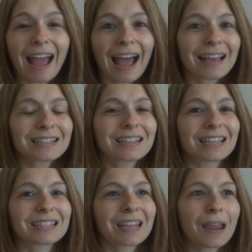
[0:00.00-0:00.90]
asked the
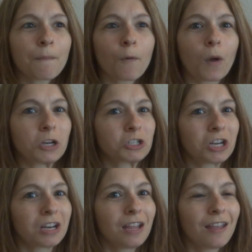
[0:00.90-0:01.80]
same
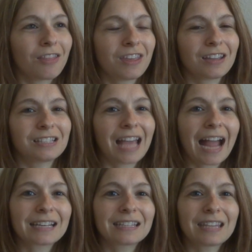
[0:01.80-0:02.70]
question the
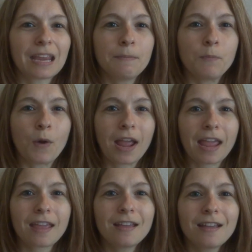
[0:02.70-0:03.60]
exact same way